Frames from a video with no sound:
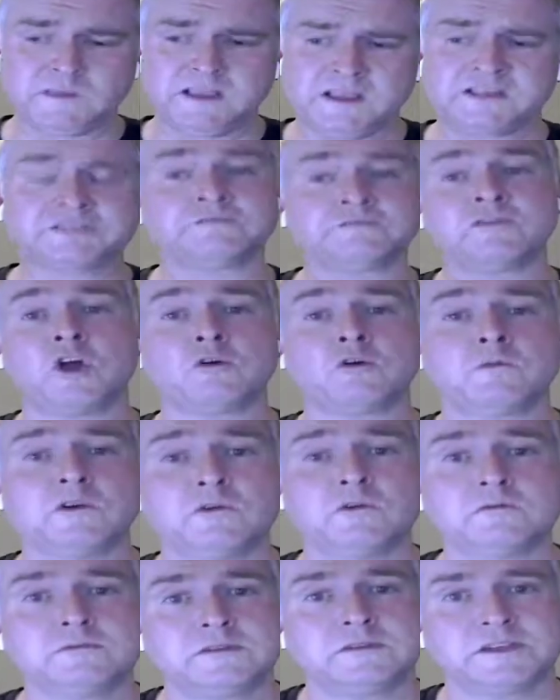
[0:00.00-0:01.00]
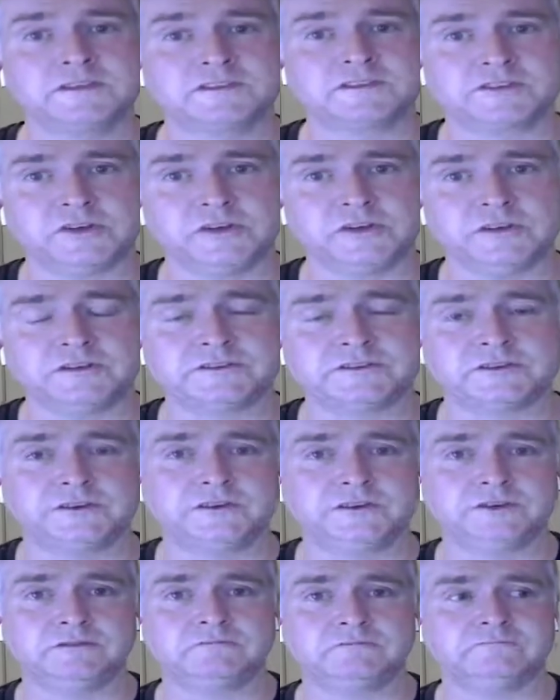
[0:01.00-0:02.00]
is of no real concern
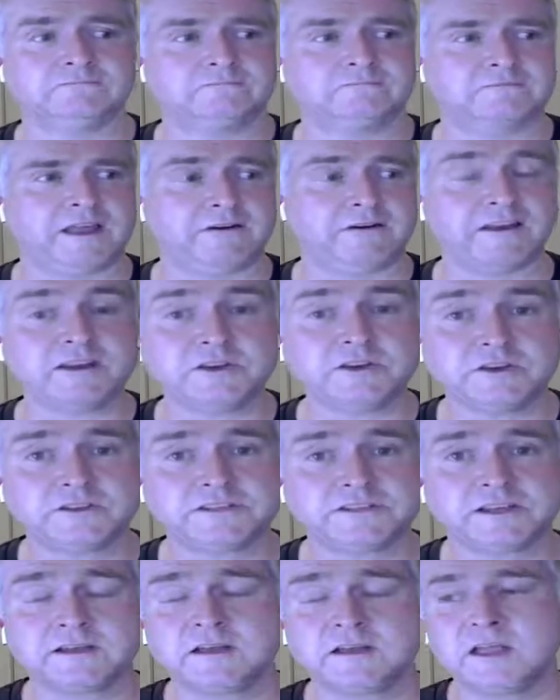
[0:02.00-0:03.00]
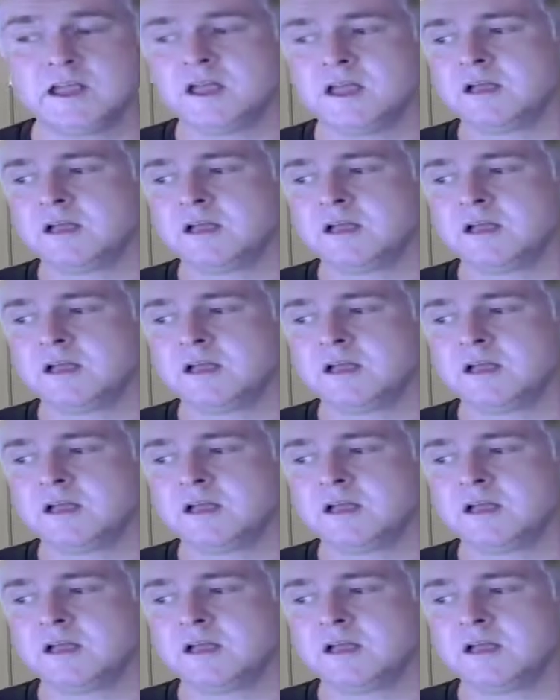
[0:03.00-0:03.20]
to our end user.